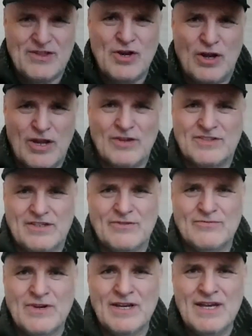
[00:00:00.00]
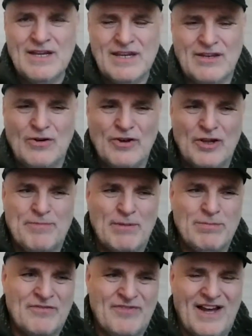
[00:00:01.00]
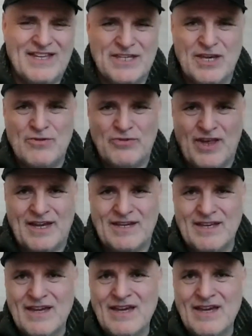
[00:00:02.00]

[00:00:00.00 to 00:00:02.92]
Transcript: Yeah, he's got a lot to do. You know, he'll probably fight Usyk.